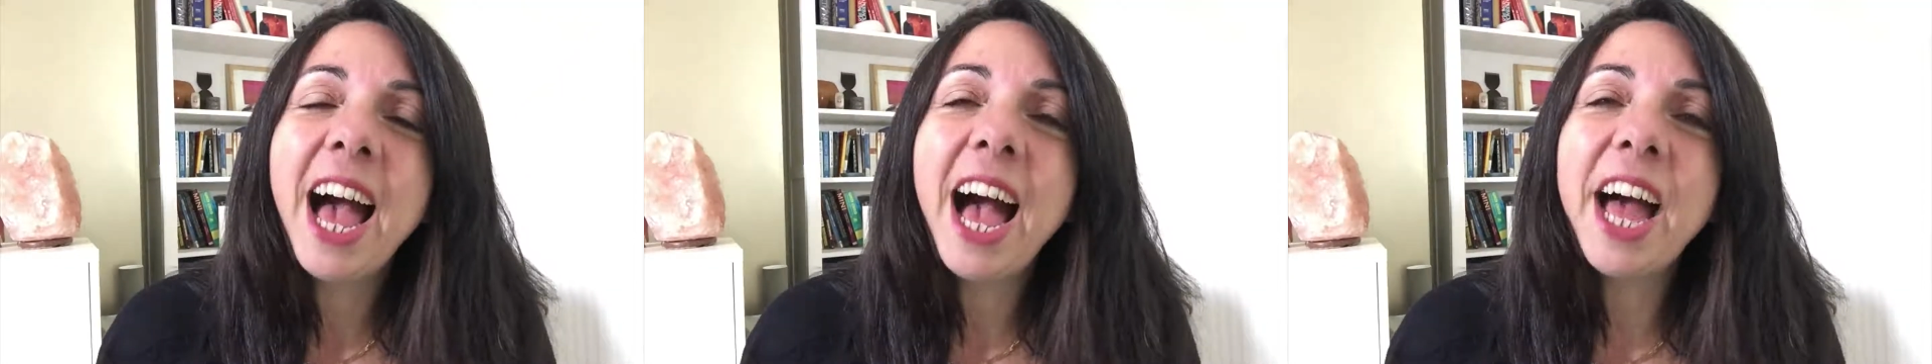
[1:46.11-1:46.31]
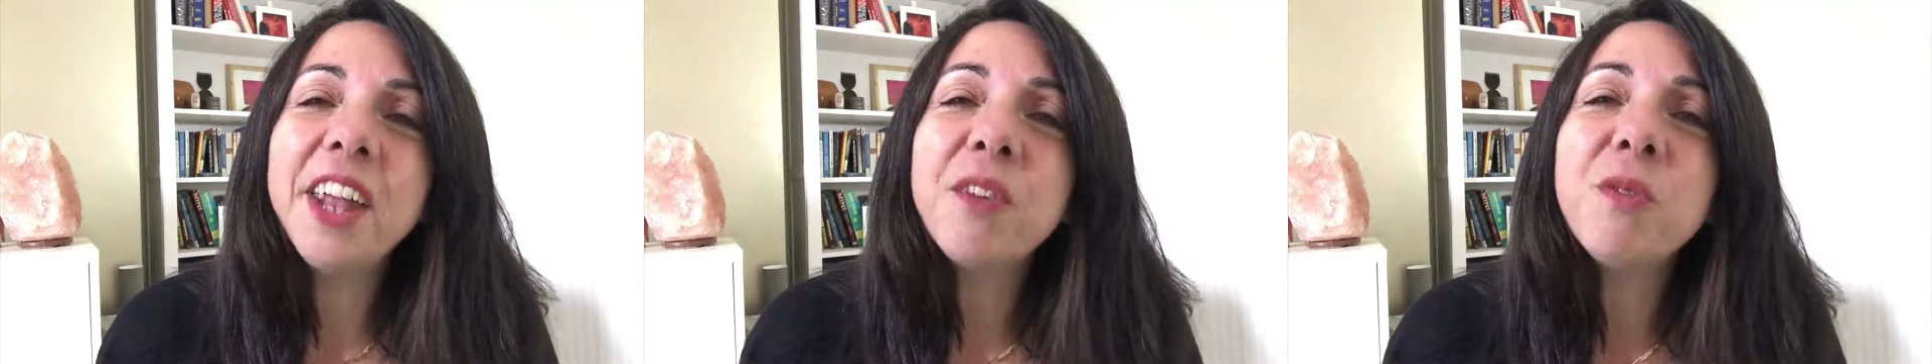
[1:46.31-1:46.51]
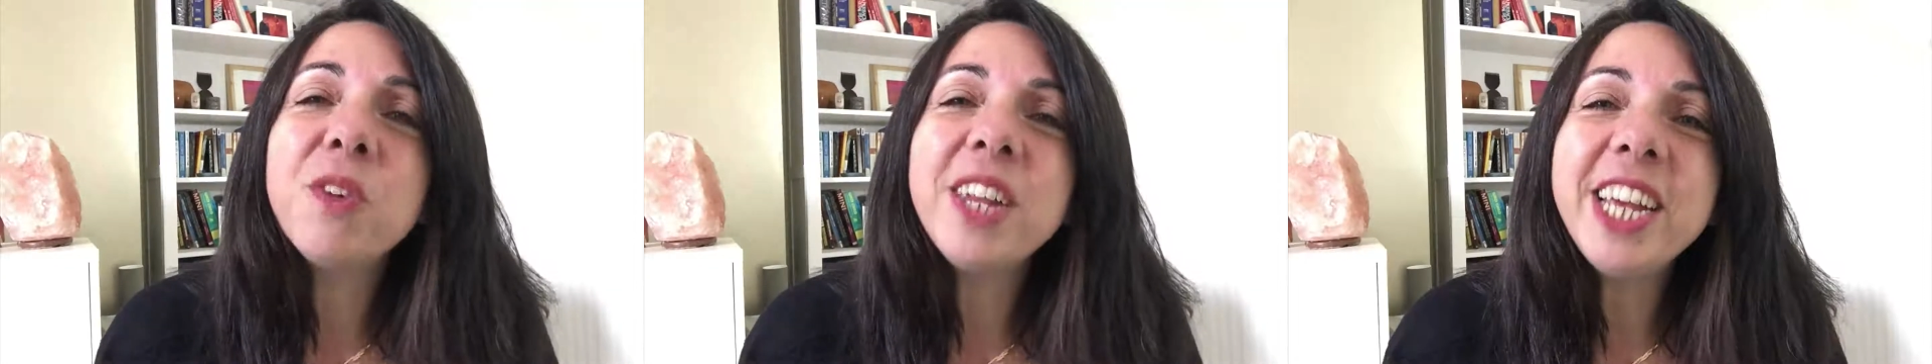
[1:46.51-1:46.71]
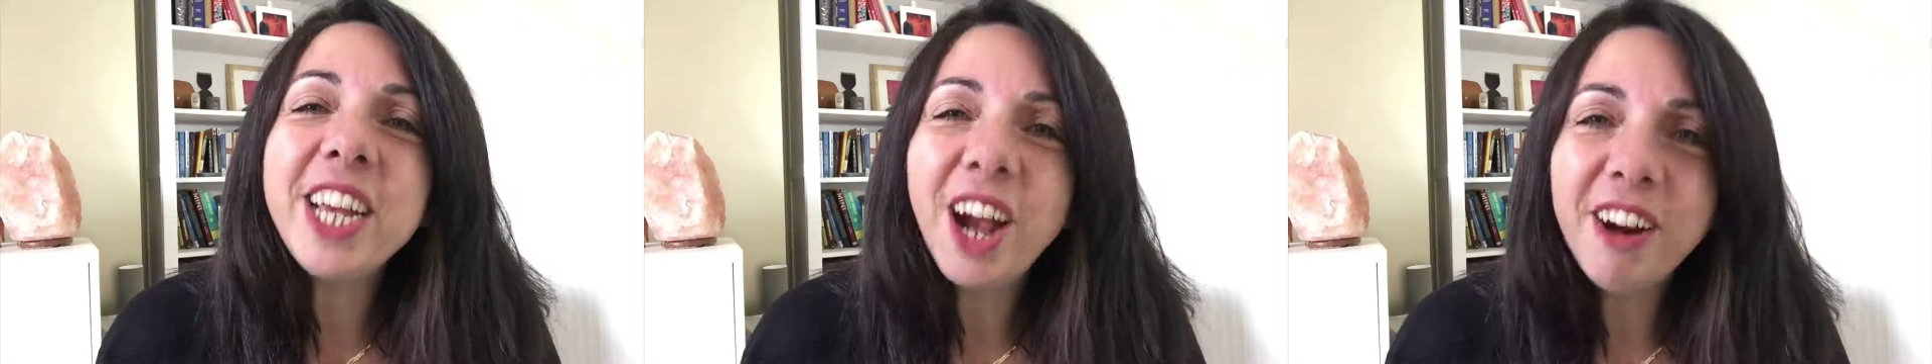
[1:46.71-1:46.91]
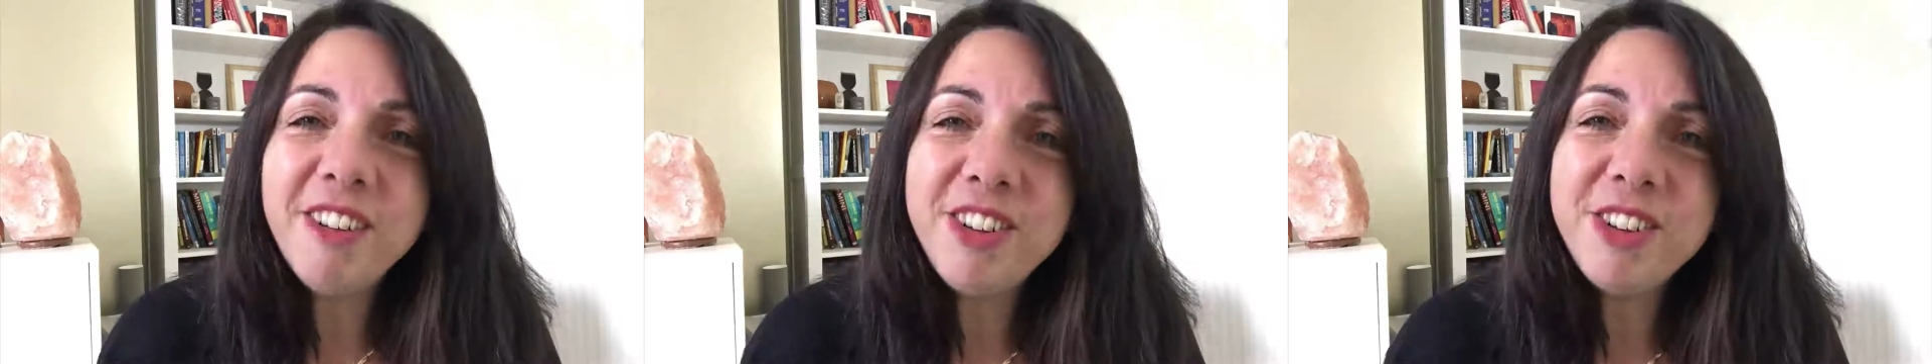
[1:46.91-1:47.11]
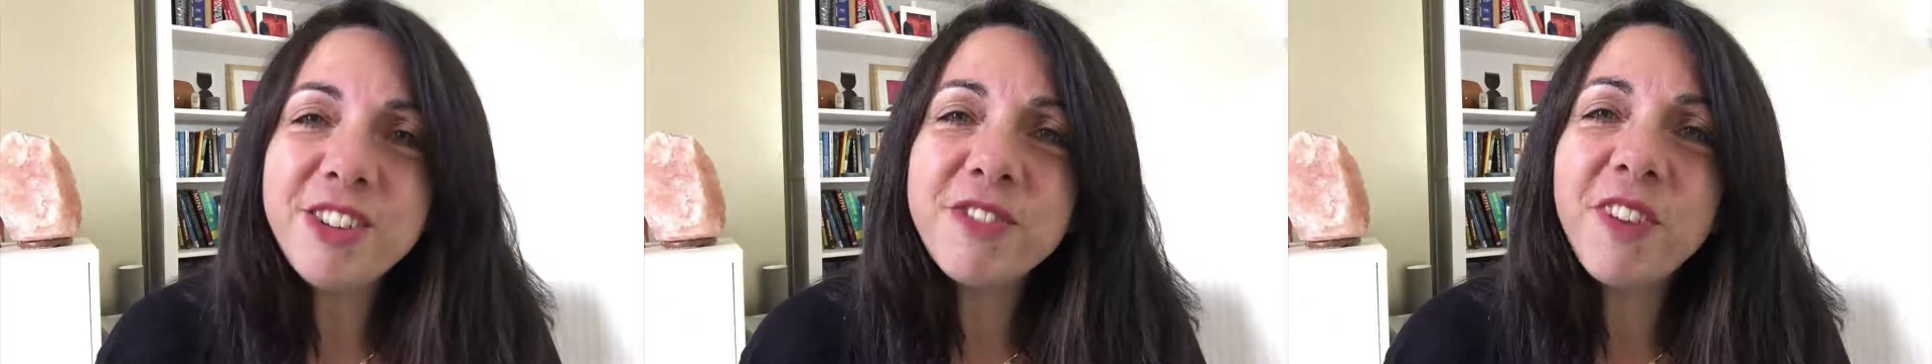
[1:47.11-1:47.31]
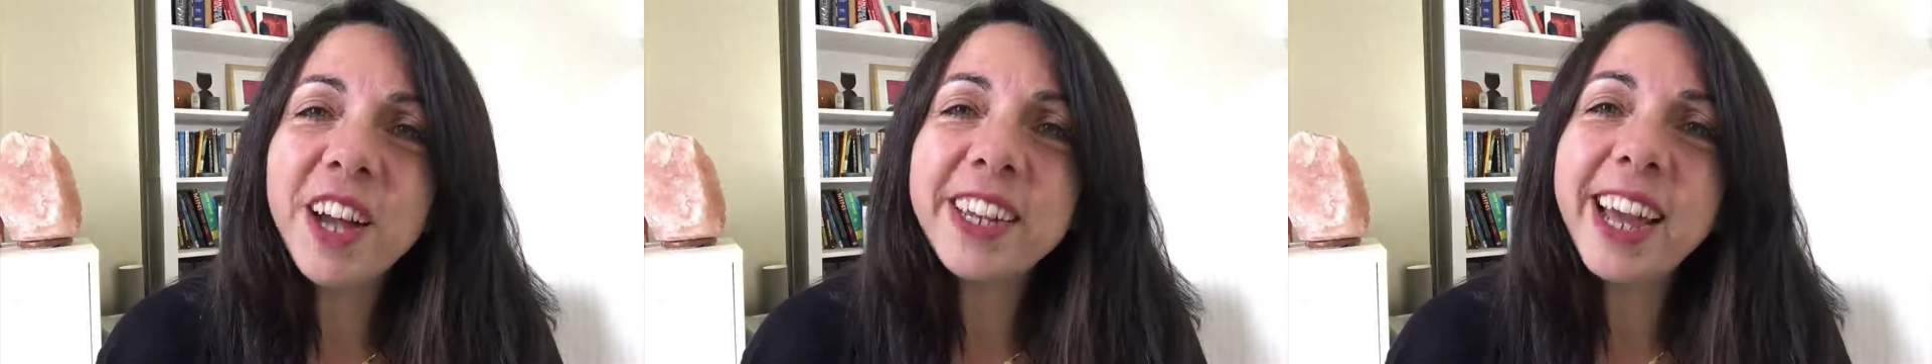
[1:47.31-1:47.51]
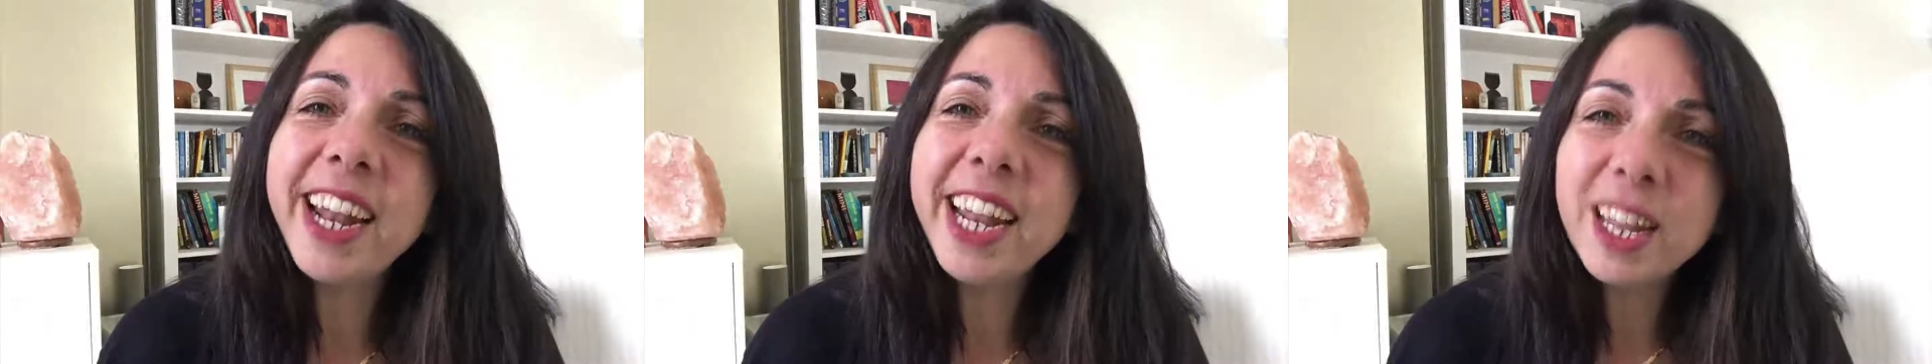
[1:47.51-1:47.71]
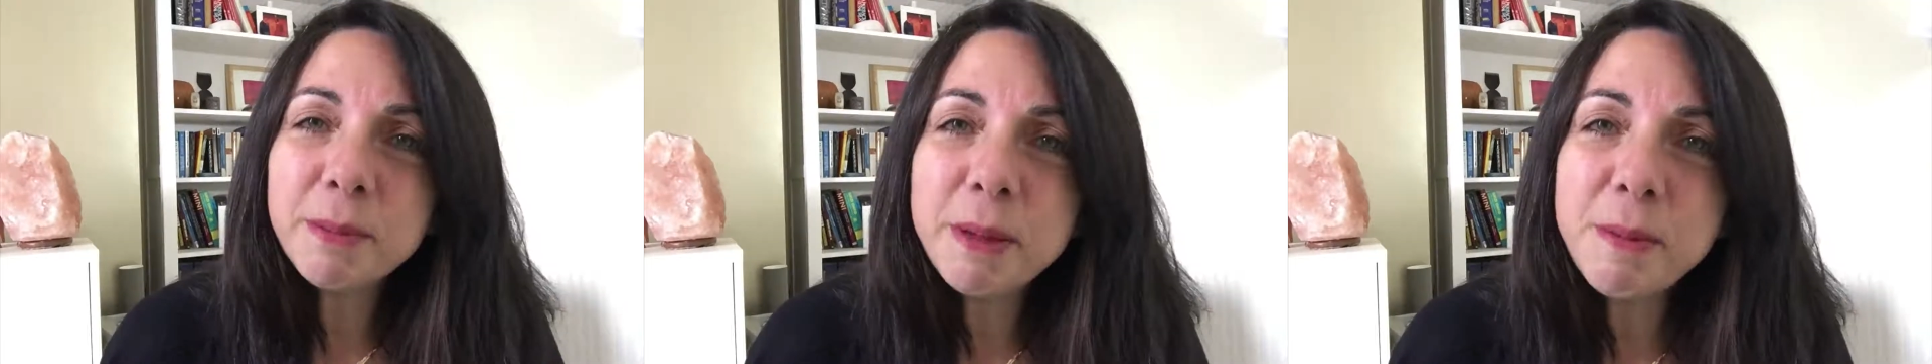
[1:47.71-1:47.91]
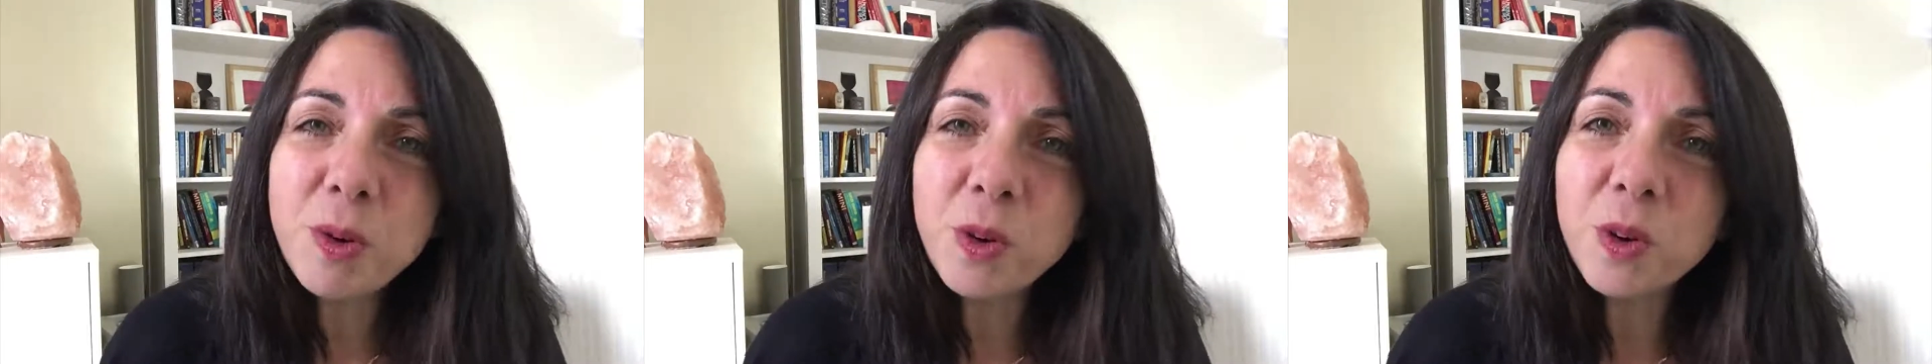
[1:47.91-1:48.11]
and would encourage you to find out a little
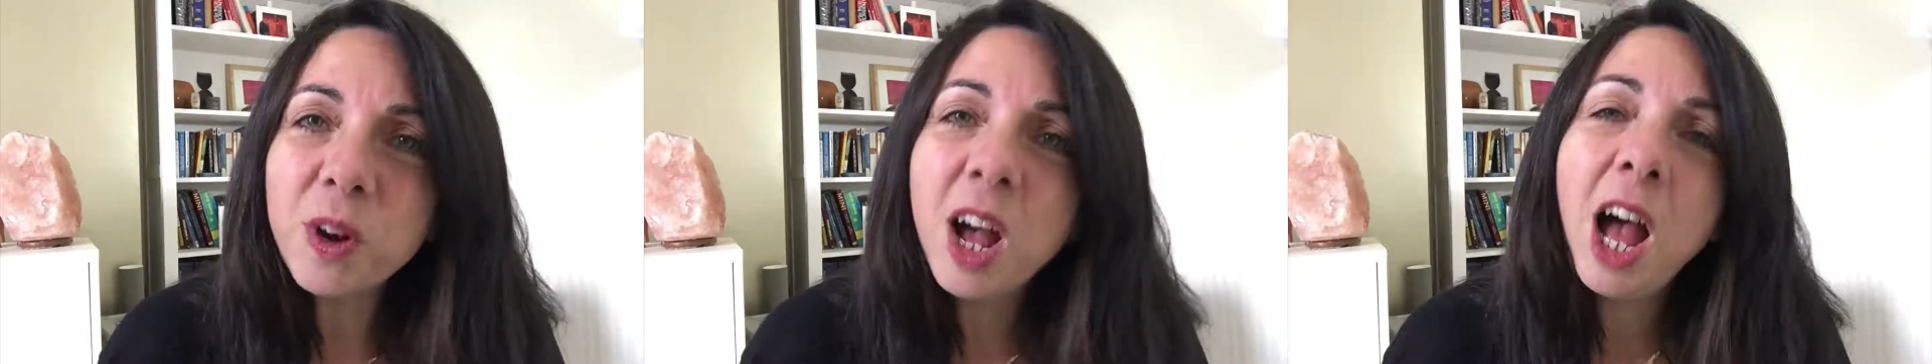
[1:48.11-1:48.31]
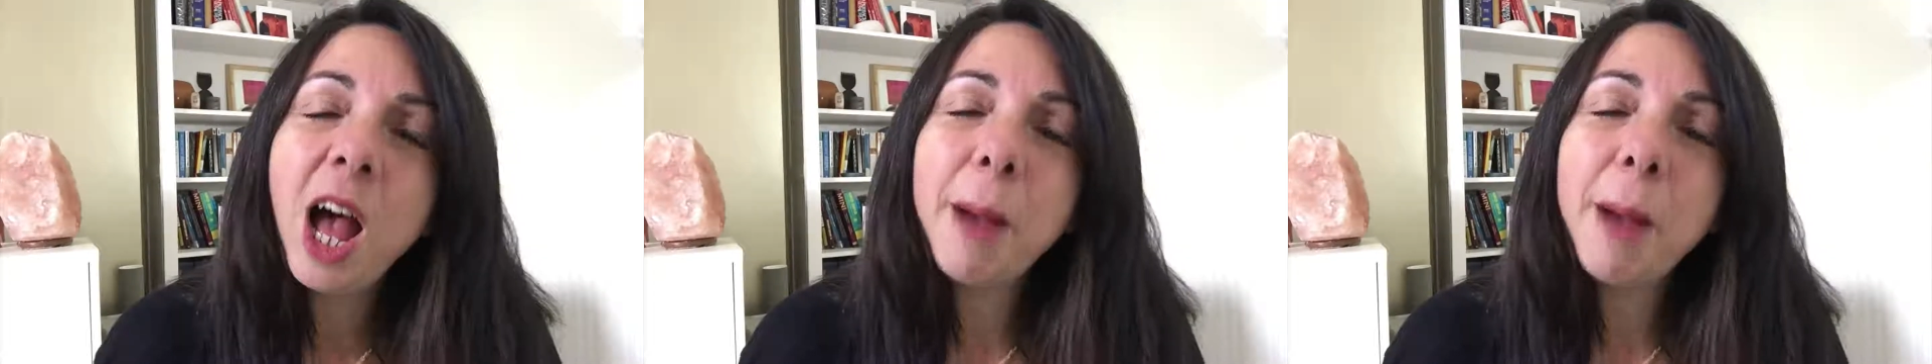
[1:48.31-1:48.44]
bit more